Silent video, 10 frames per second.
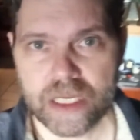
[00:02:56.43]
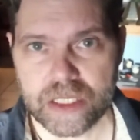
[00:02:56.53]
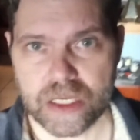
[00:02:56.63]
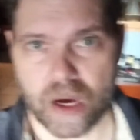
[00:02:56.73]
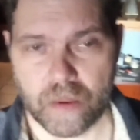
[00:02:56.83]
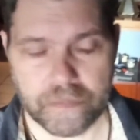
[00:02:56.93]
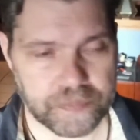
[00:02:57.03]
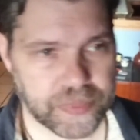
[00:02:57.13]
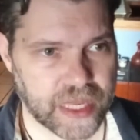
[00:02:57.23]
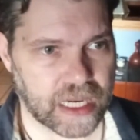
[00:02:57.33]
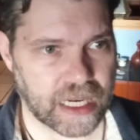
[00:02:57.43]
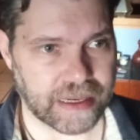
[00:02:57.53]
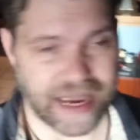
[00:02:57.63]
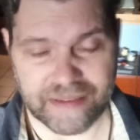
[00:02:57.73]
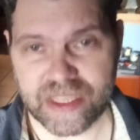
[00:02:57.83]
so
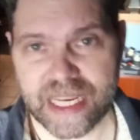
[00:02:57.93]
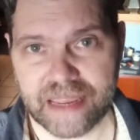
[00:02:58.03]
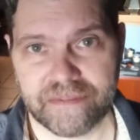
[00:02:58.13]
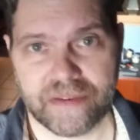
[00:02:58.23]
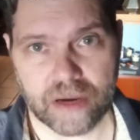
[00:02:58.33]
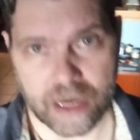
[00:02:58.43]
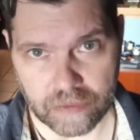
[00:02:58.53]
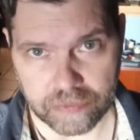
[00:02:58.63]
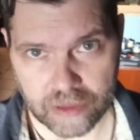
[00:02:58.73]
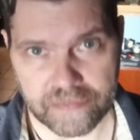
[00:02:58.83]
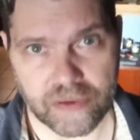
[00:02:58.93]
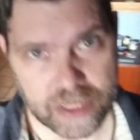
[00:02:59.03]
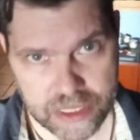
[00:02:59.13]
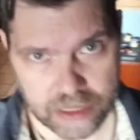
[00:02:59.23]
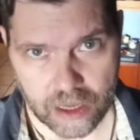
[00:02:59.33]
I have to take it very carefully,
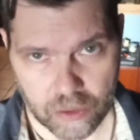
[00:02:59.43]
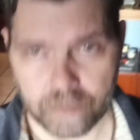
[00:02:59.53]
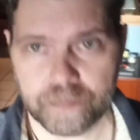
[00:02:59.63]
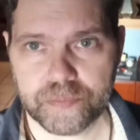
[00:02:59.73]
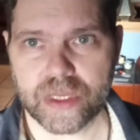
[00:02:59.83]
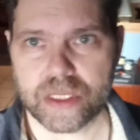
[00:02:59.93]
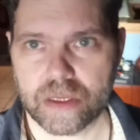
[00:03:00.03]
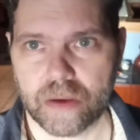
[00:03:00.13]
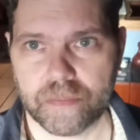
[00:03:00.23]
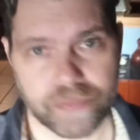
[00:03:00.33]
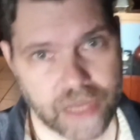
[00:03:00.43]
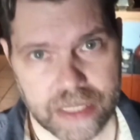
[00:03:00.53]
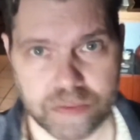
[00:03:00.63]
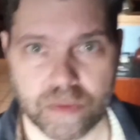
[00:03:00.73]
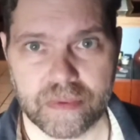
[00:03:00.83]
very slow. So
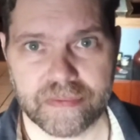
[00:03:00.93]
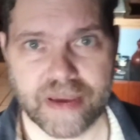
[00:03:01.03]
that's what we've